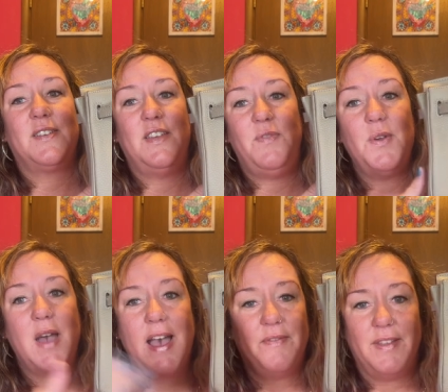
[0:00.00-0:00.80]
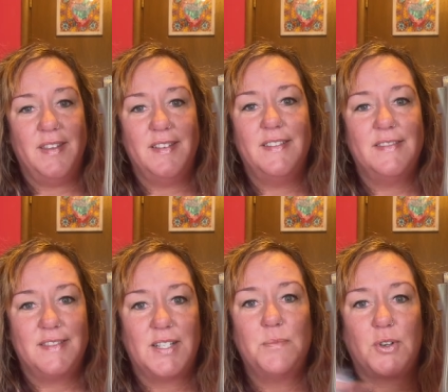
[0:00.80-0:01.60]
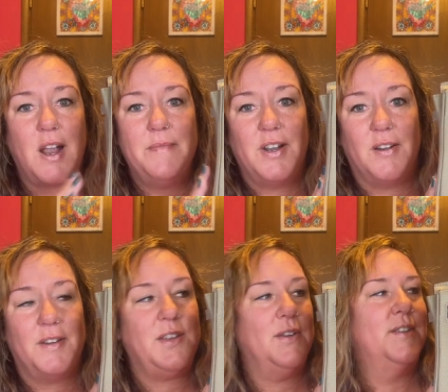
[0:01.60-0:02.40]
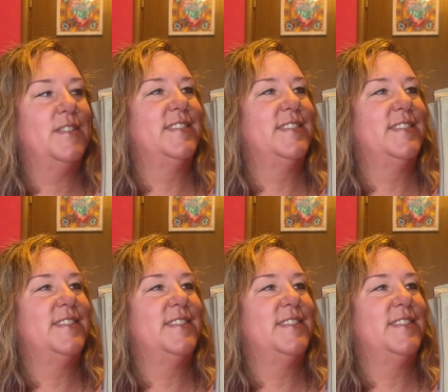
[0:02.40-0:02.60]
if you haven't, subscribe to her too.